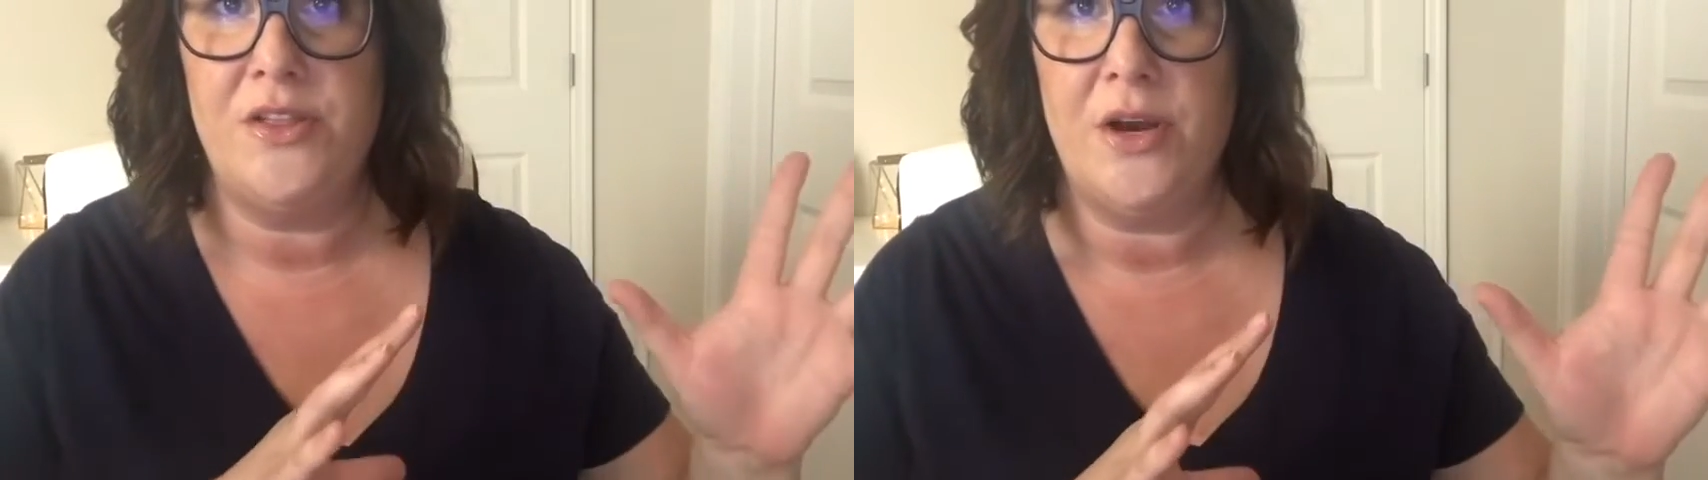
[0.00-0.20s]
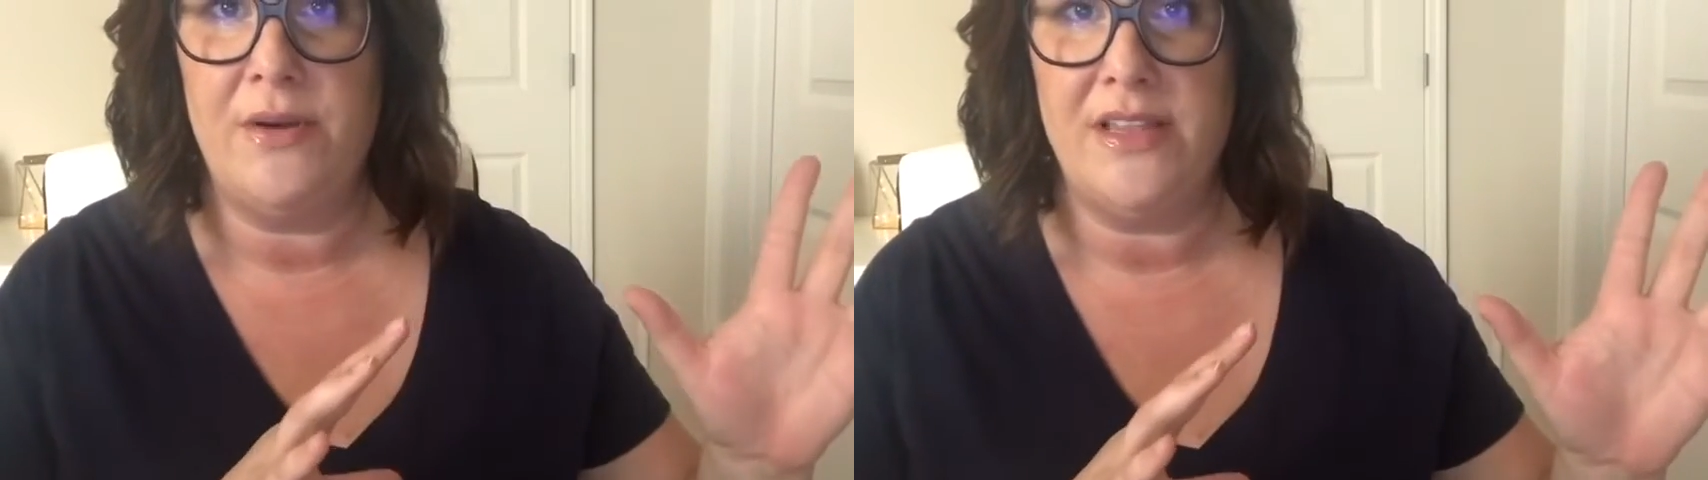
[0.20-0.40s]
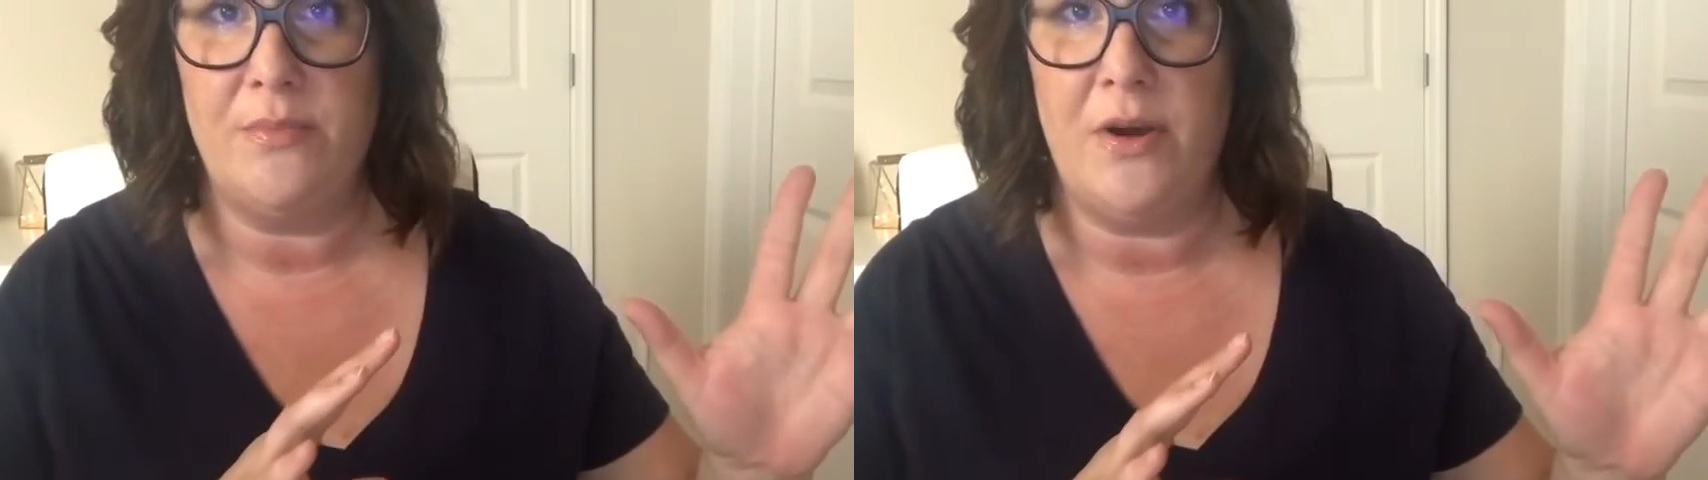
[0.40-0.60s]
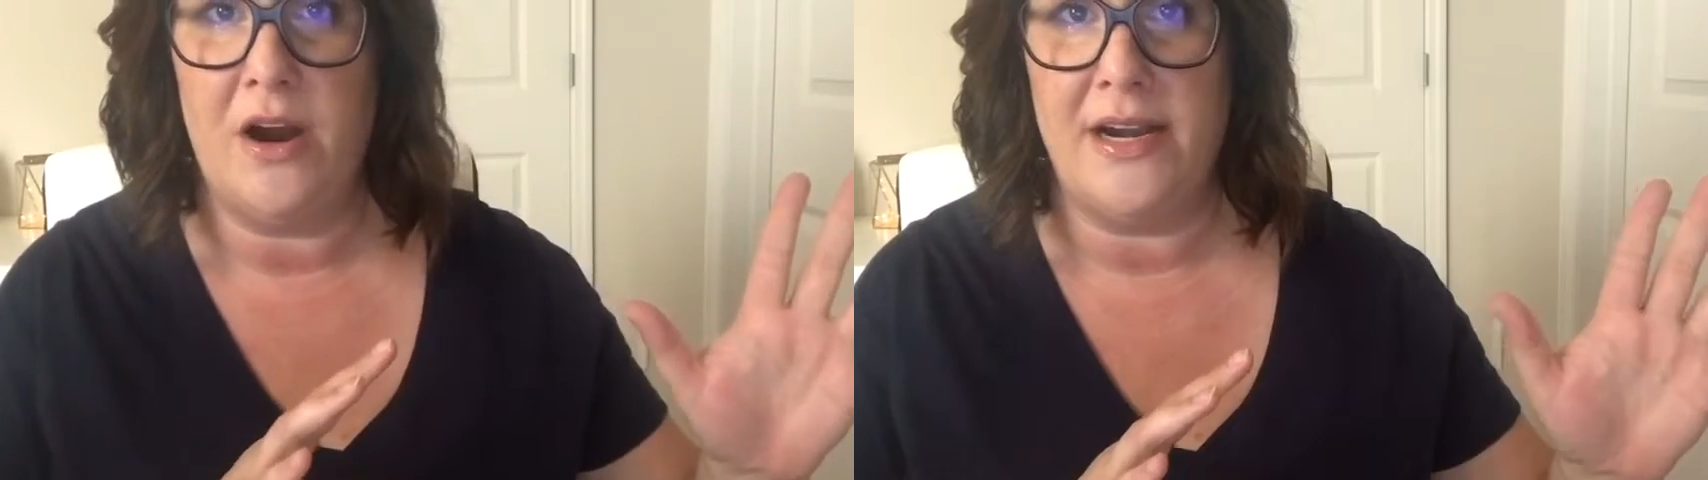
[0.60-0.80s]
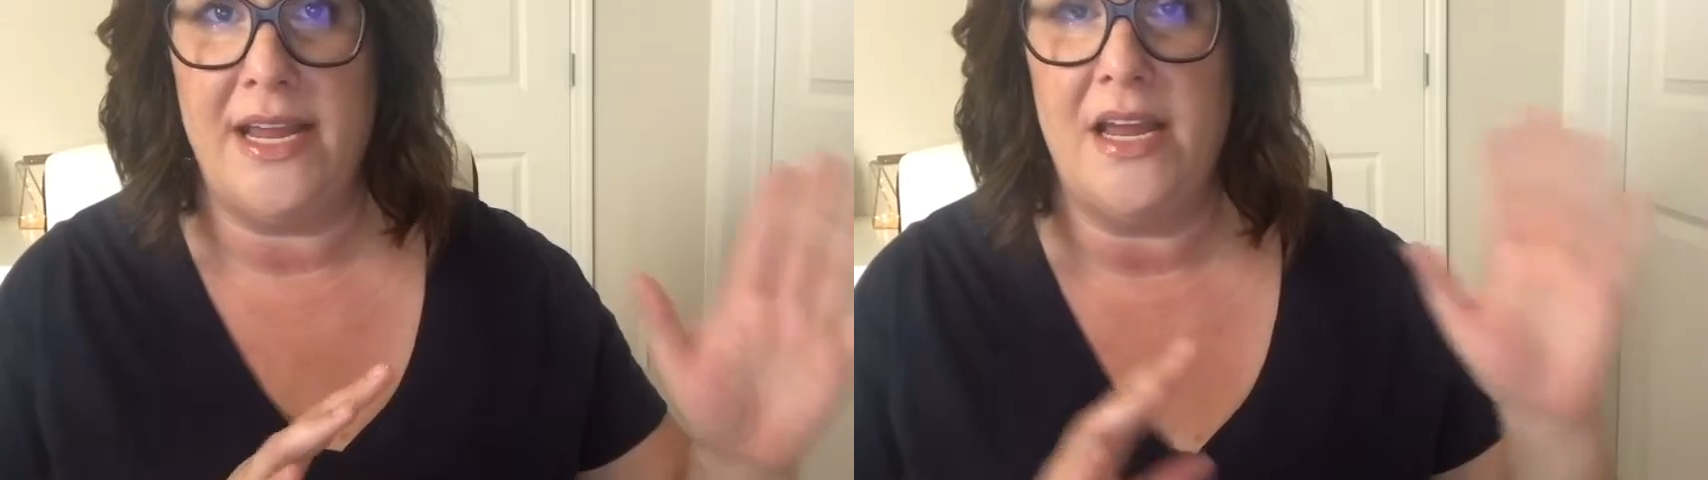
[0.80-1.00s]
throwing the
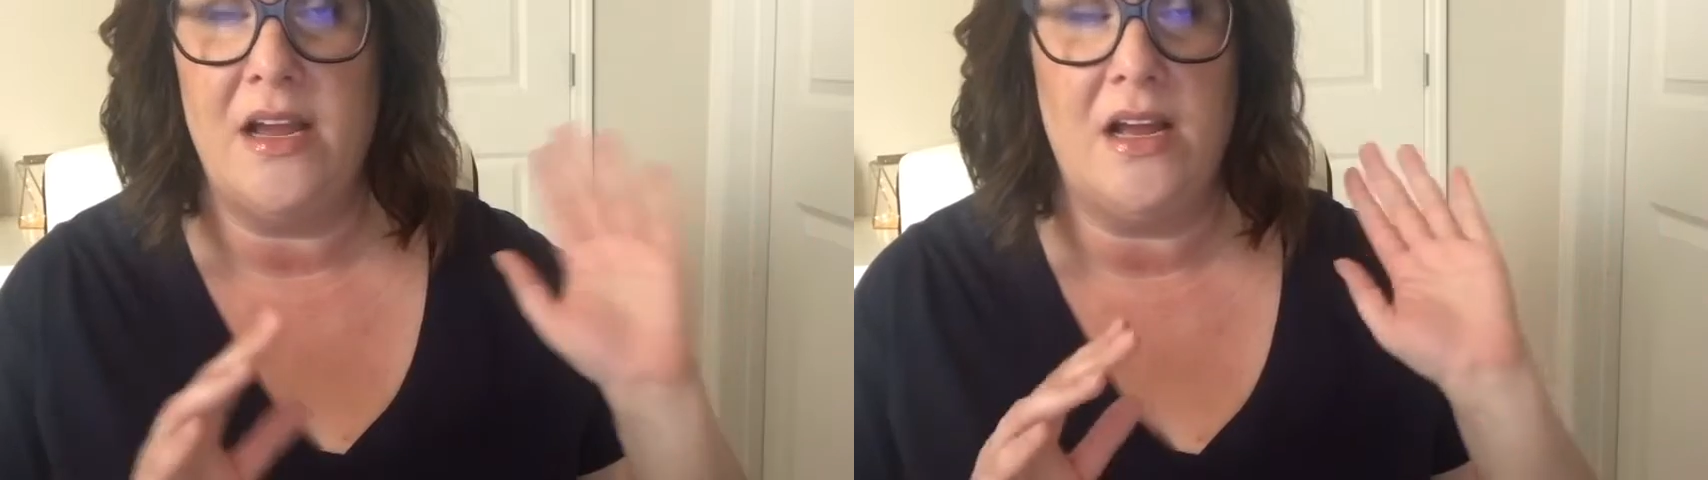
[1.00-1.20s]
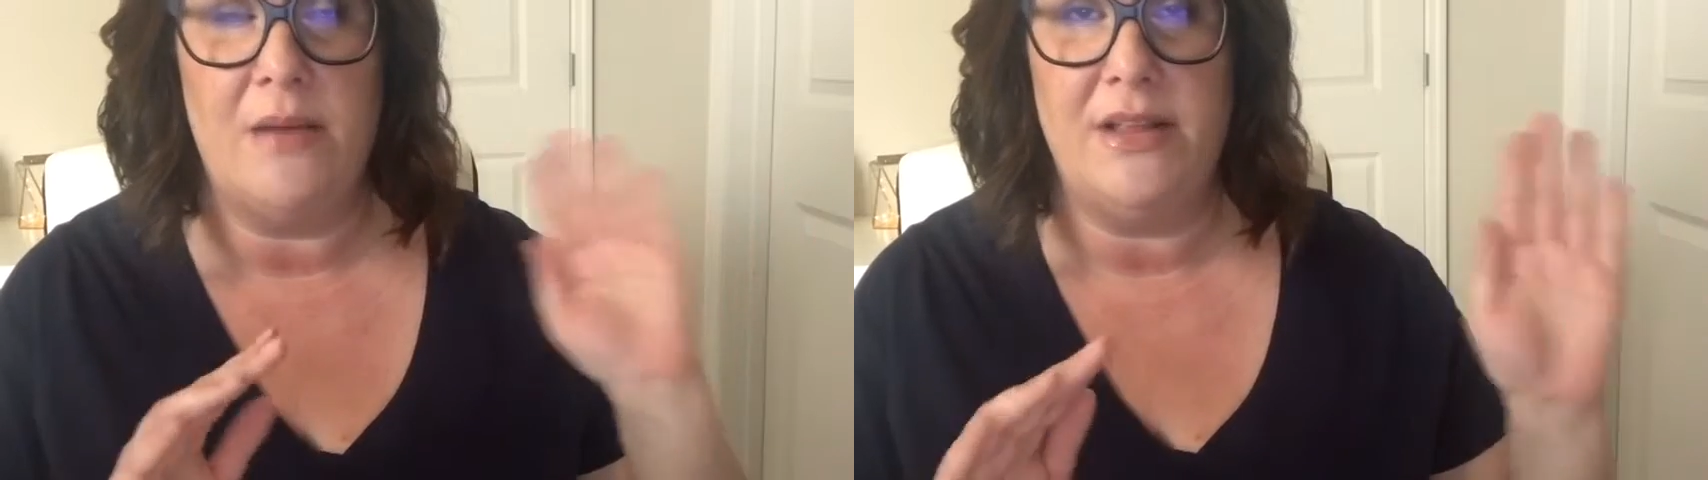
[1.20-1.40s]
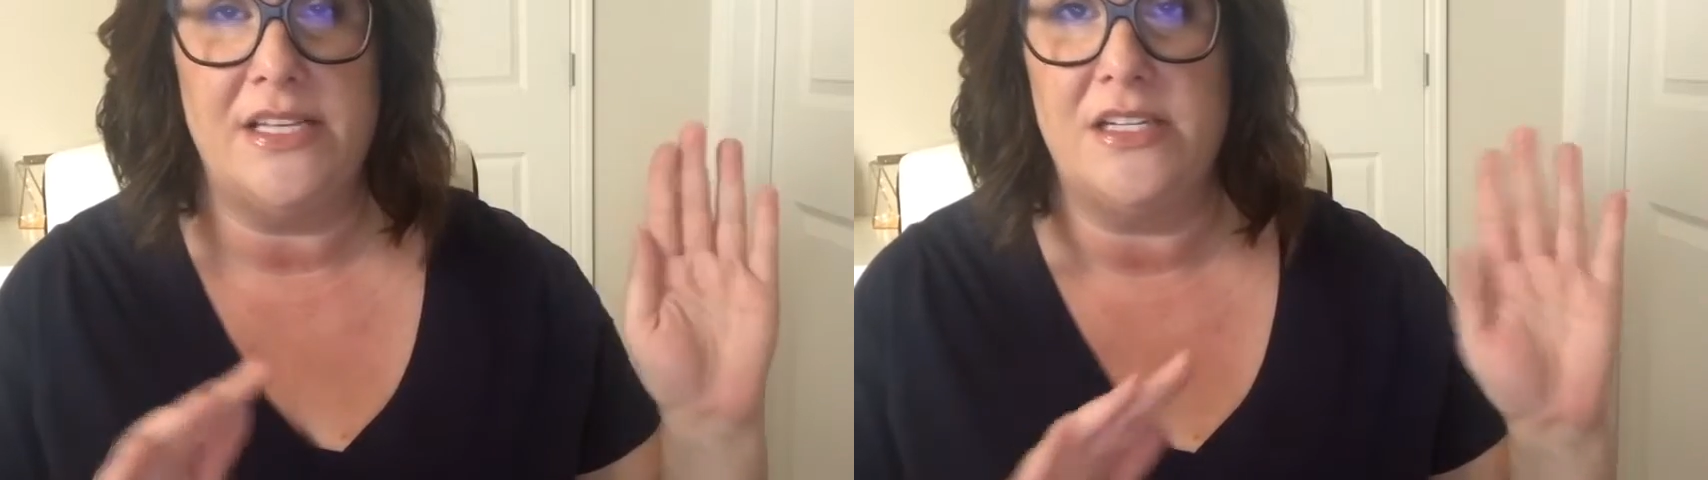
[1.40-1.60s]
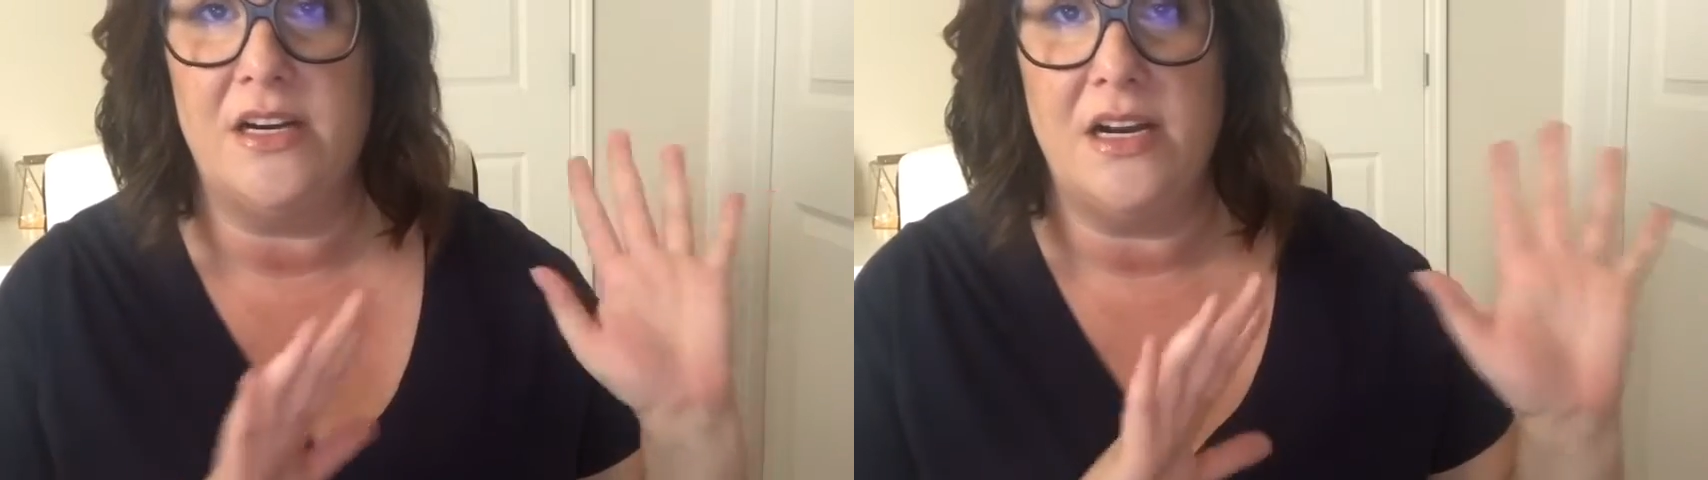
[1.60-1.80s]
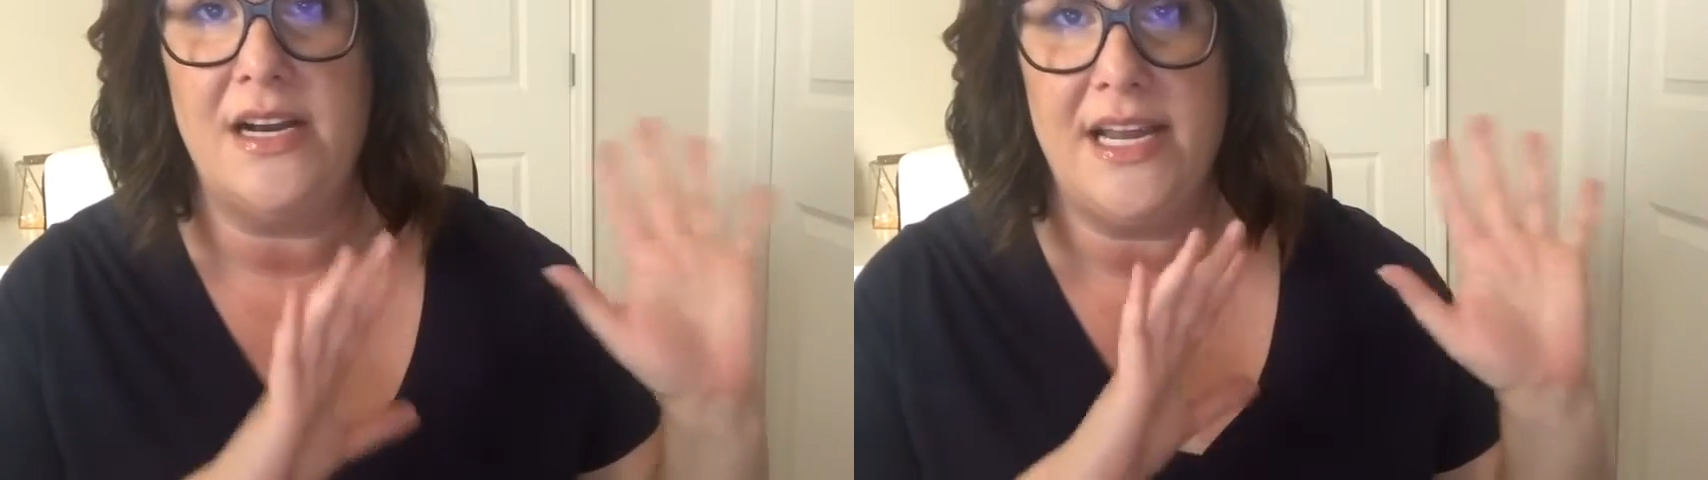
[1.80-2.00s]
party, God bless her,